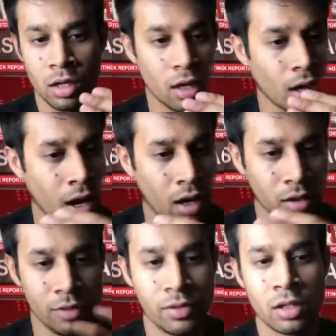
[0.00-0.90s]
I'll
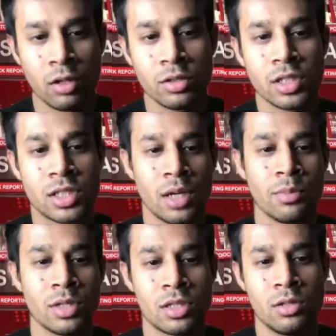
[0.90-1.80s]
leave the closing
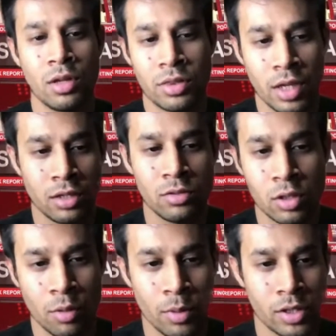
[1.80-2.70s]
statements to you. And thank you
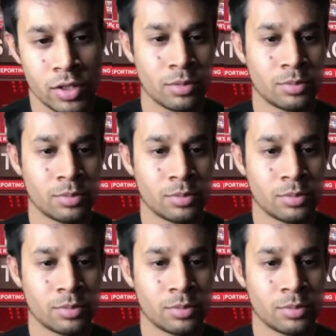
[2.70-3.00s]
so much.